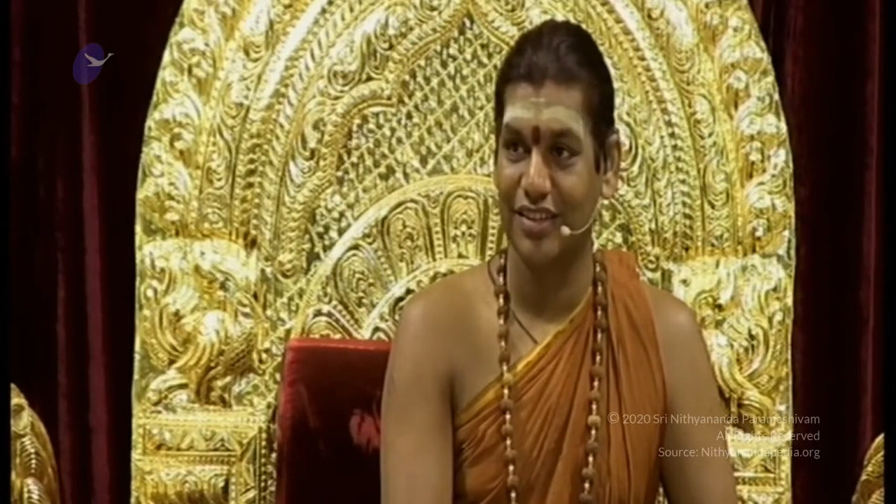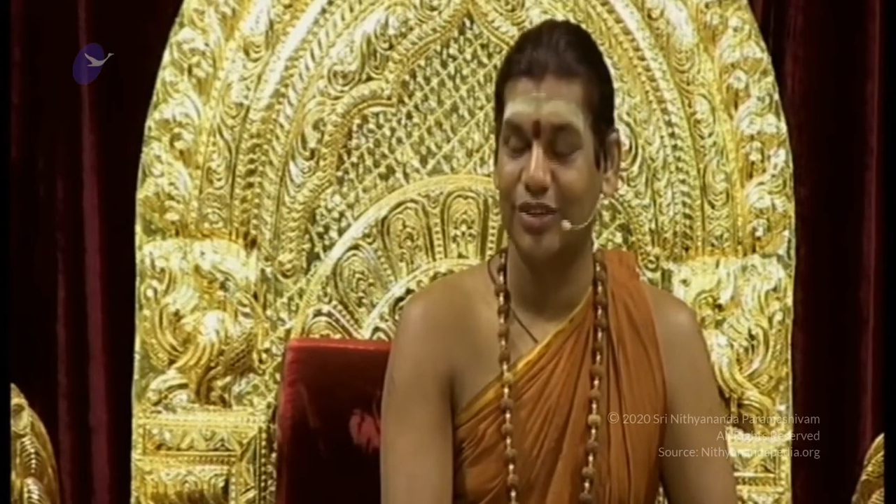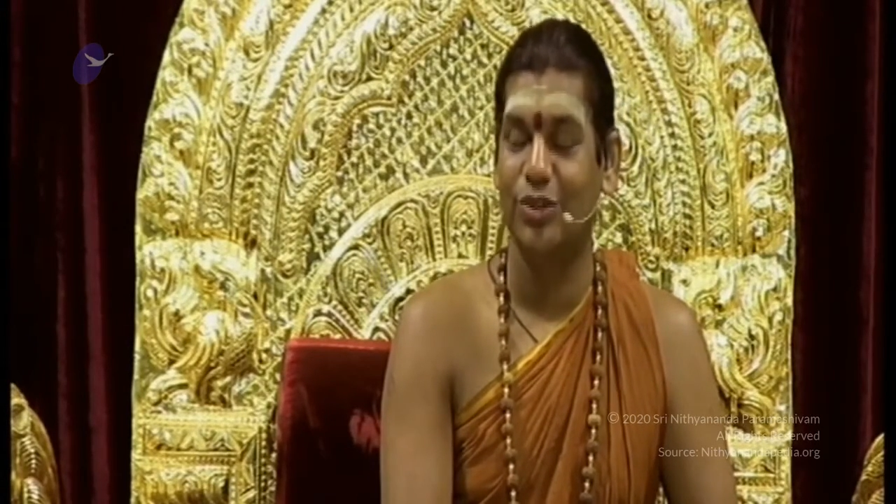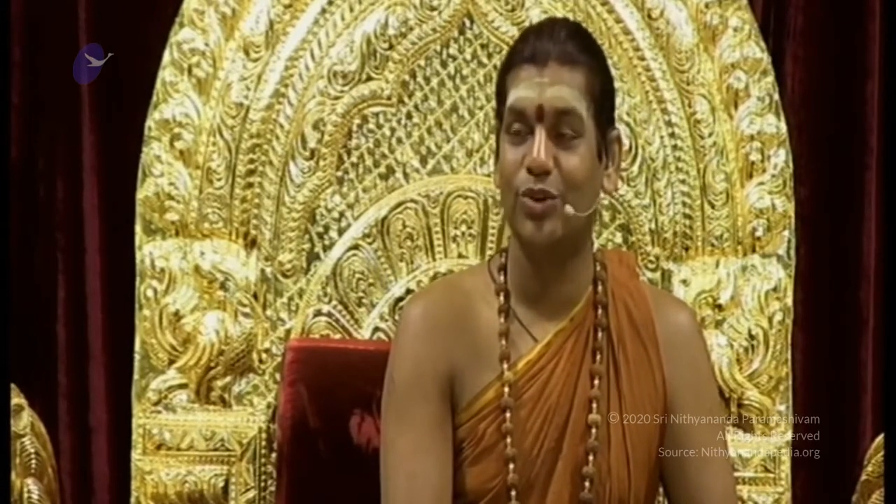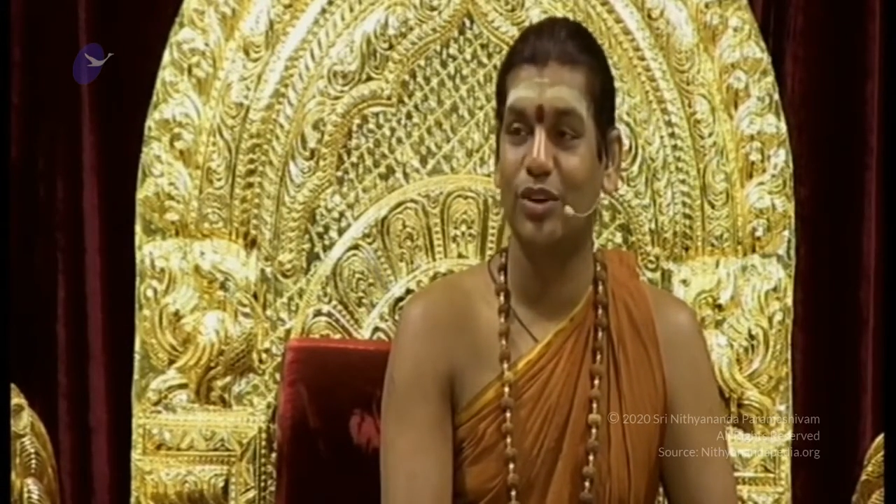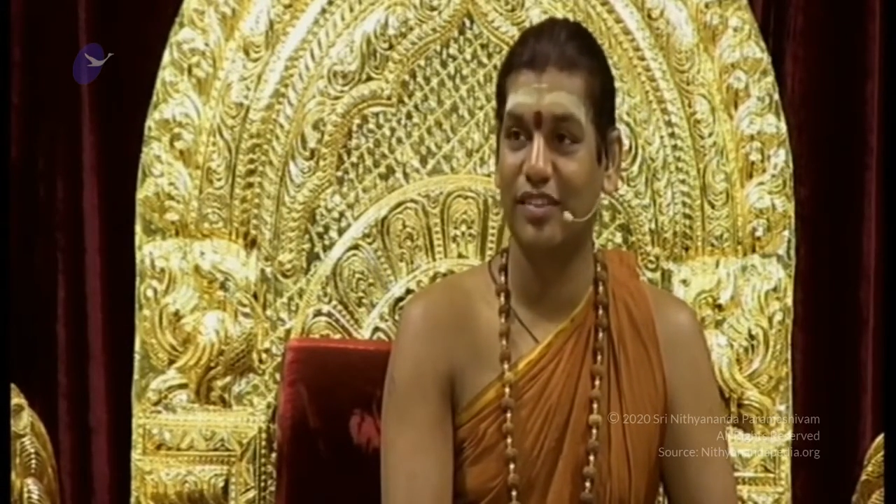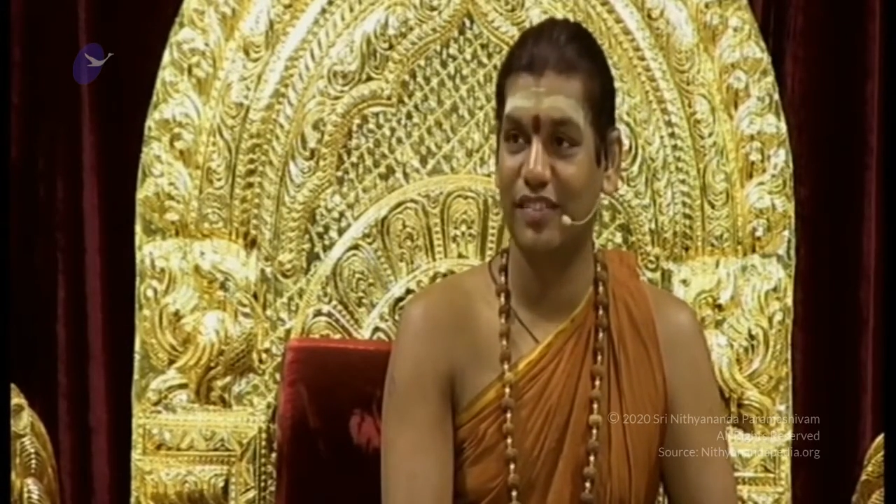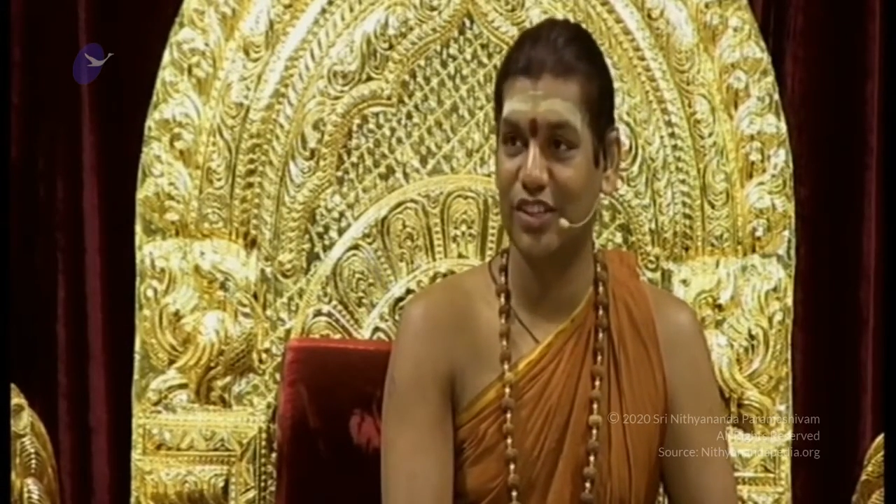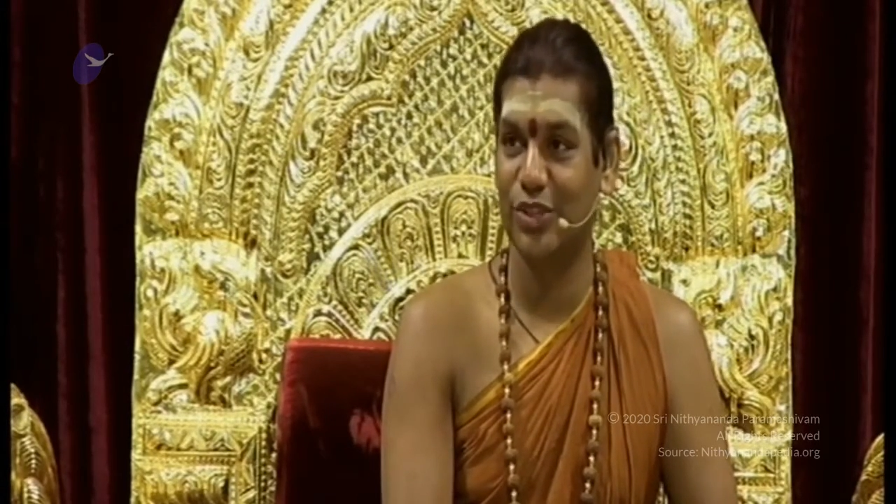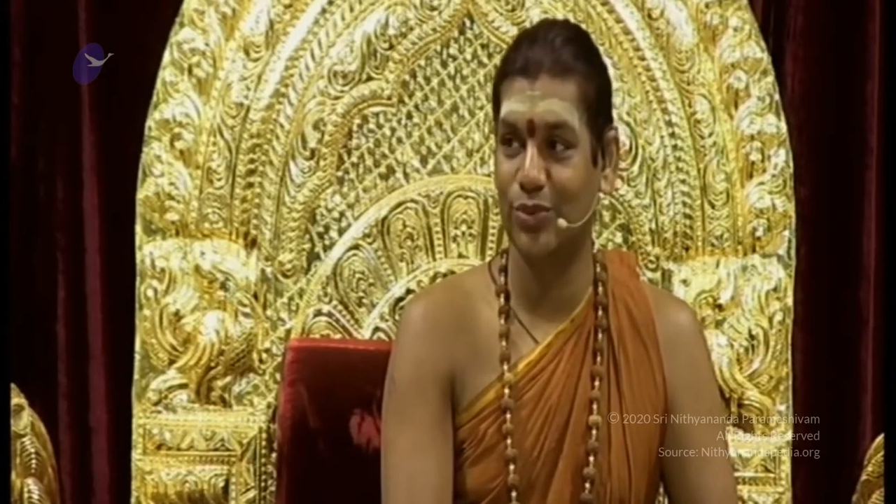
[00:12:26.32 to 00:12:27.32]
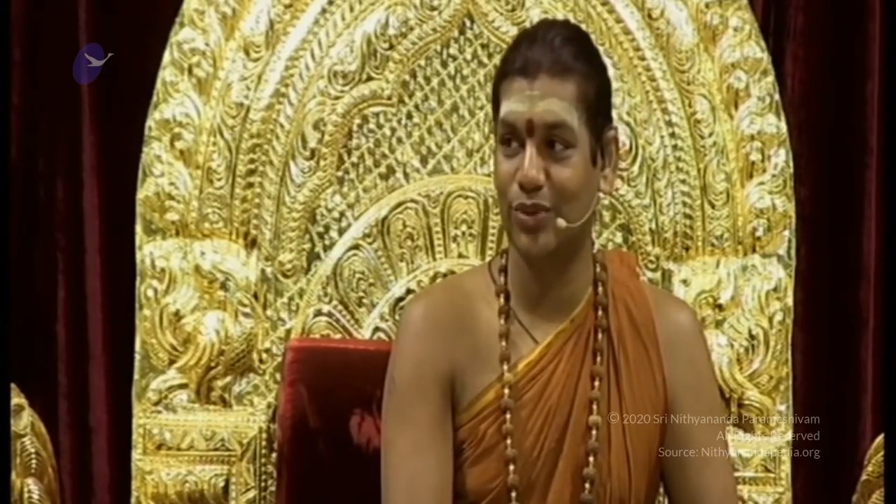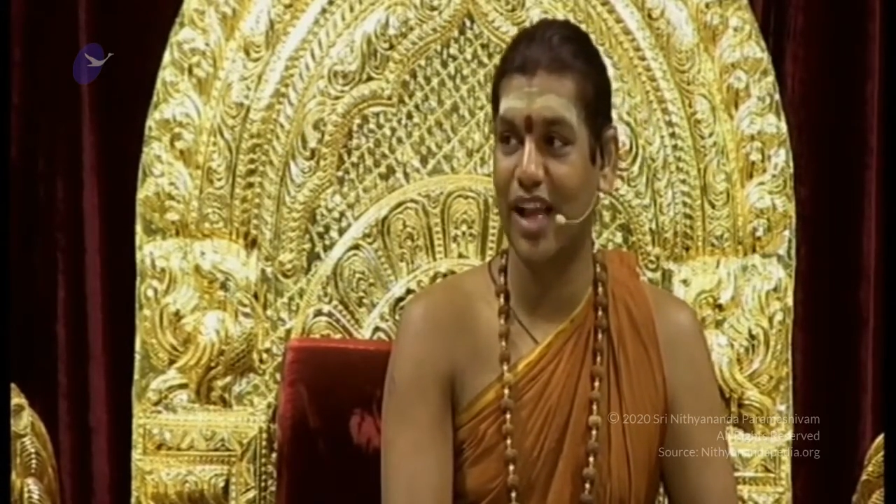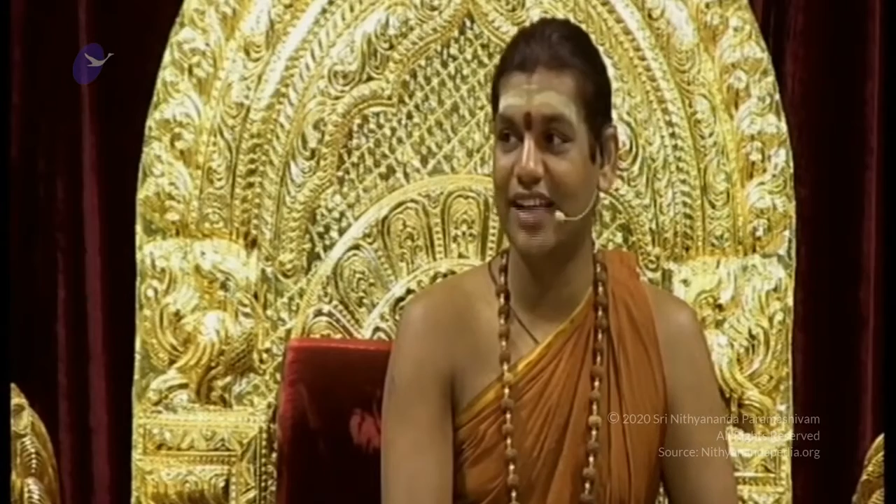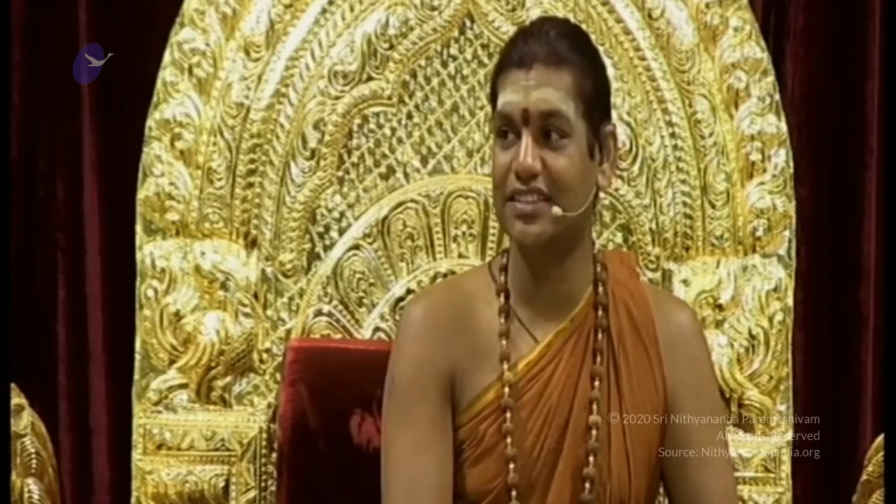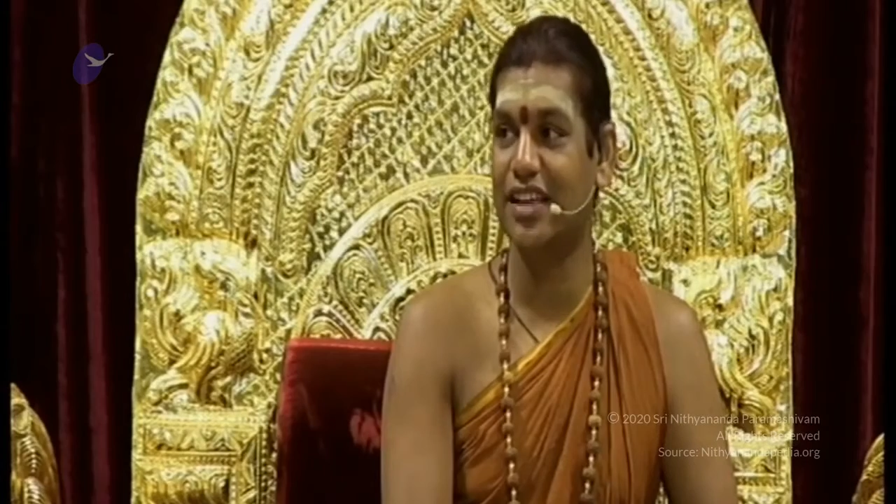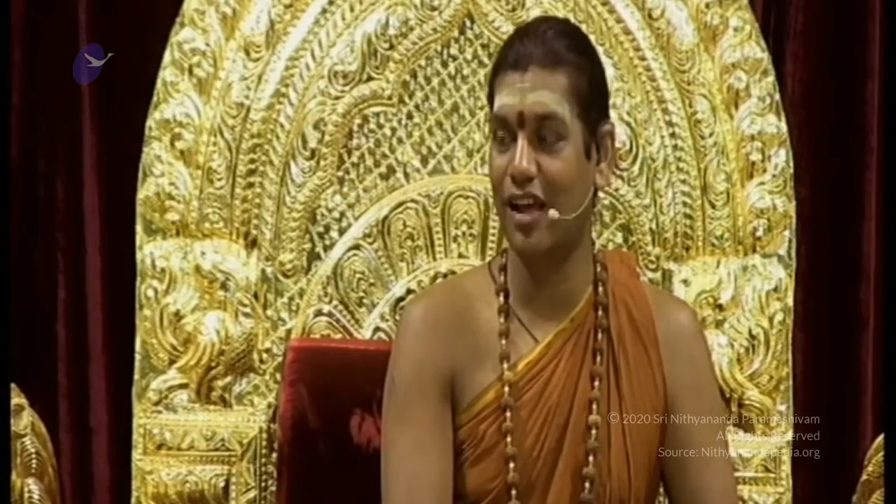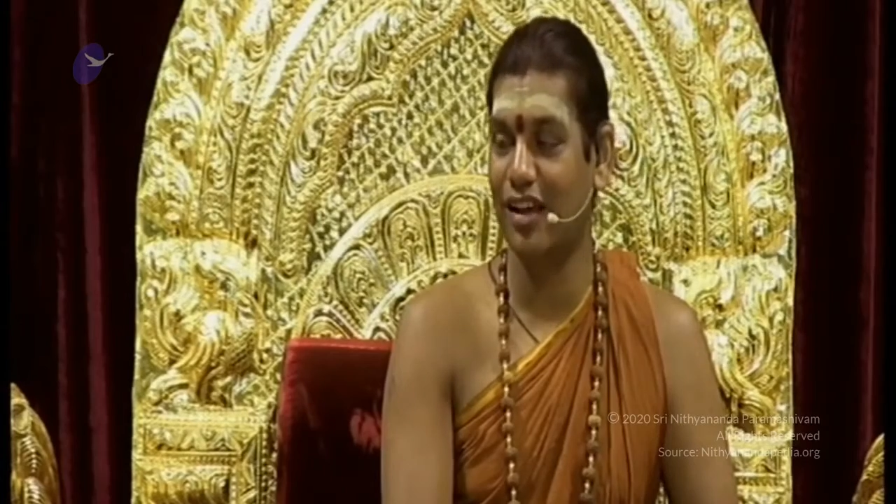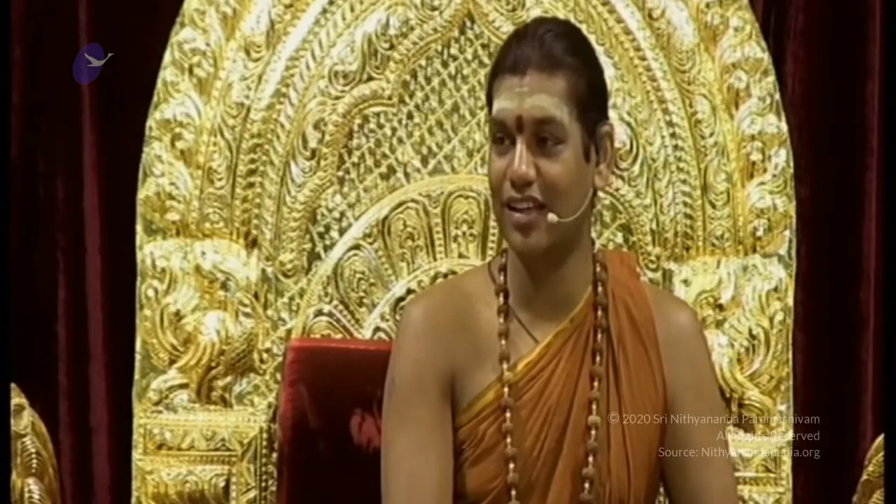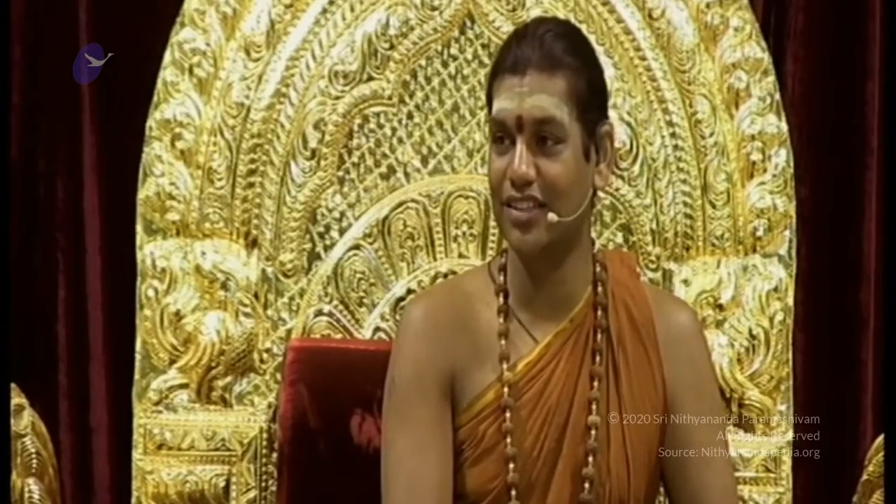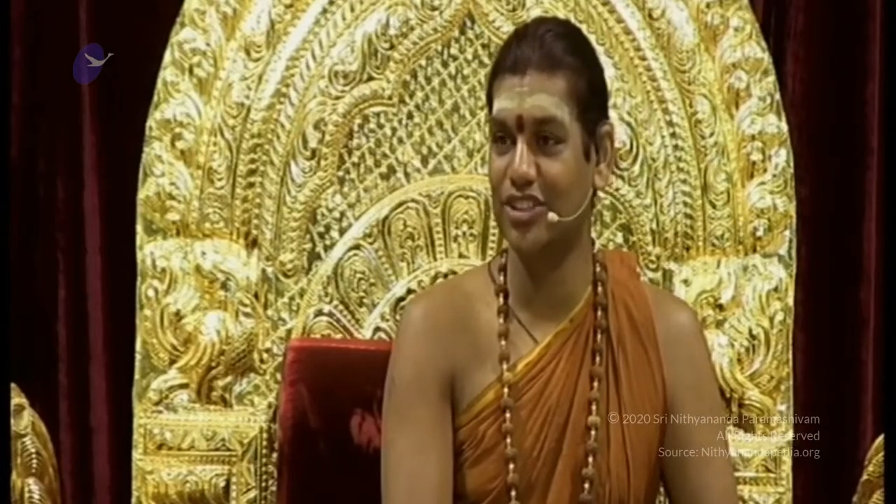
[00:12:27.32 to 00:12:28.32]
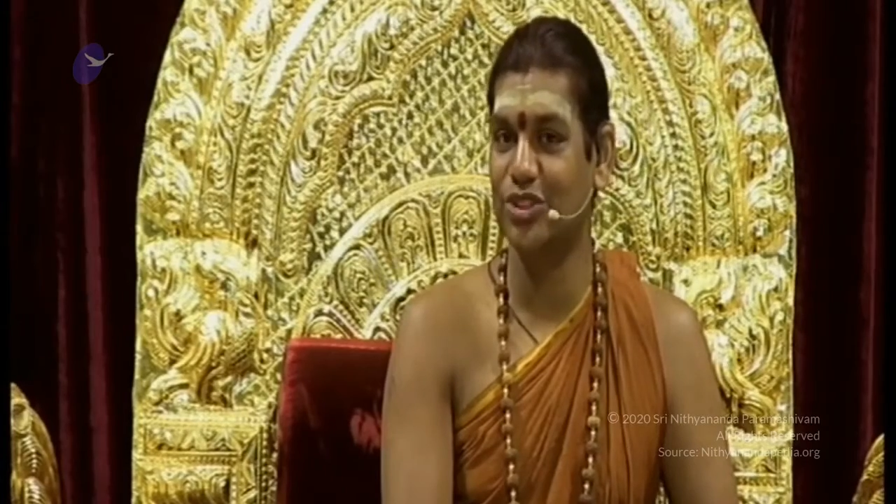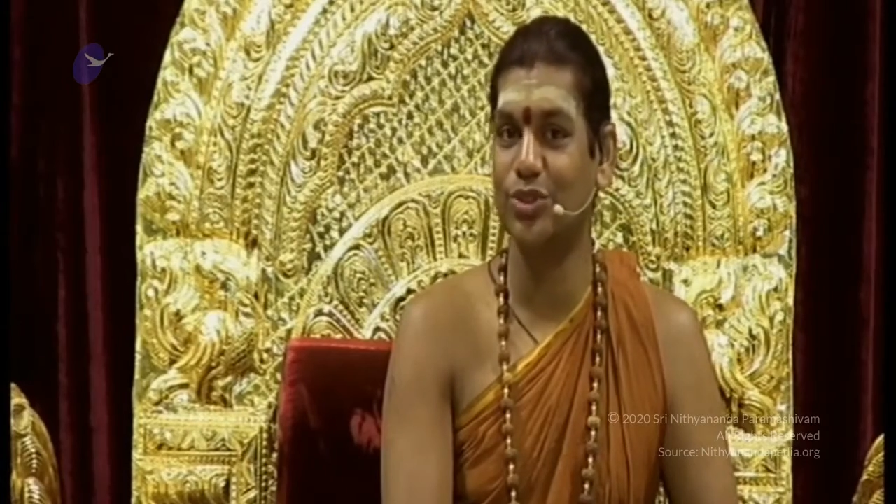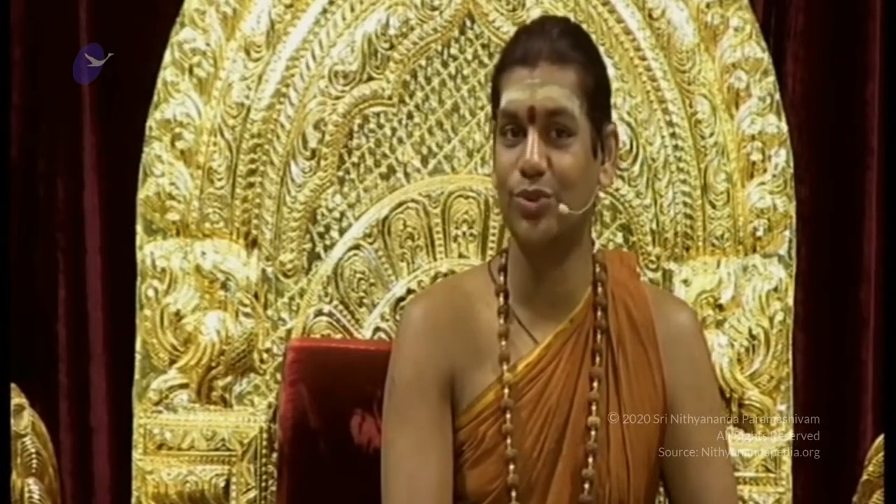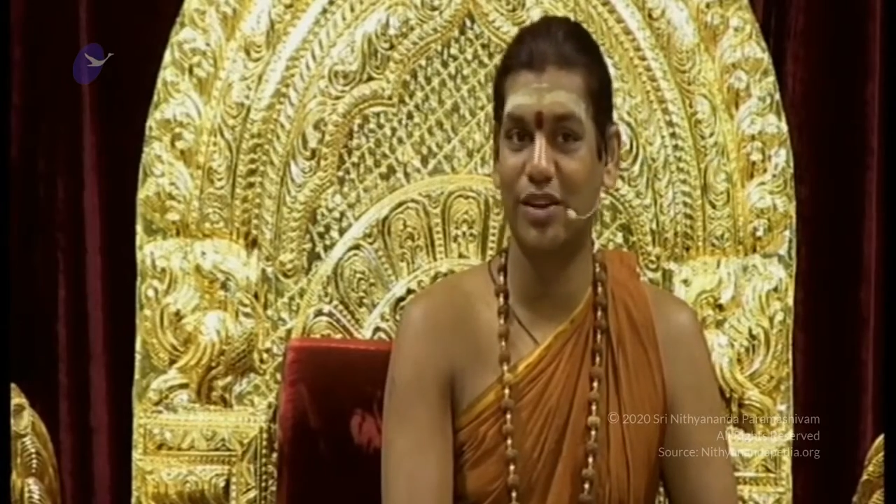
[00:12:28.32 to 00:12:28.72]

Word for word: to live with you as long as you are